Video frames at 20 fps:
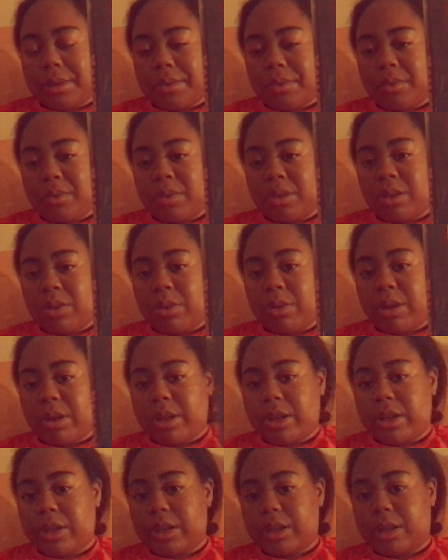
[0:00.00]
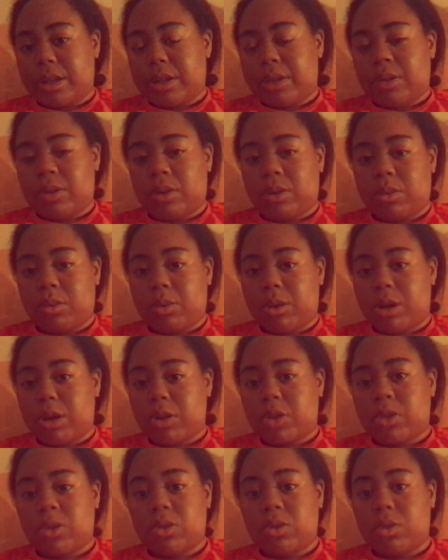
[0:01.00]
really, really good or
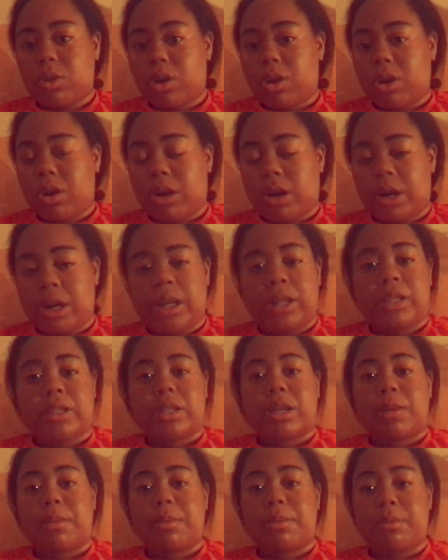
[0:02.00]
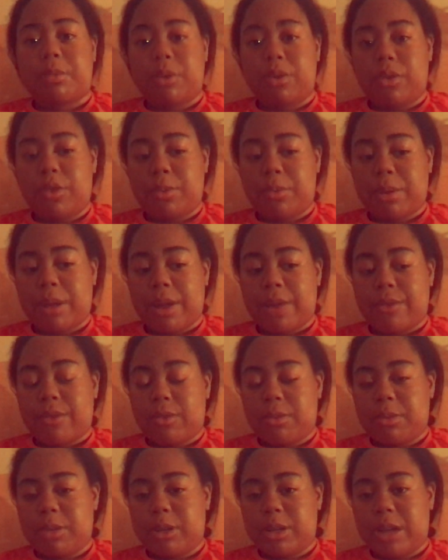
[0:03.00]
Roku on any type of movie
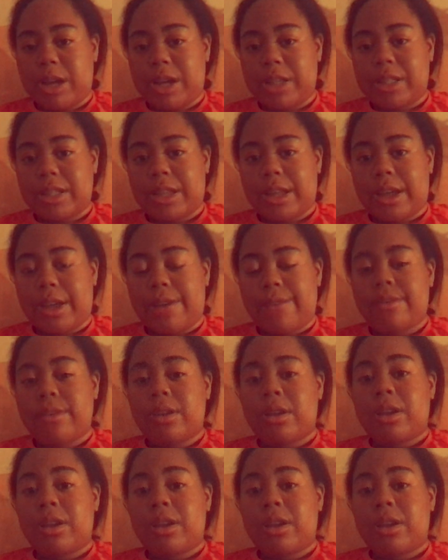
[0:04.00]
platform you guys have.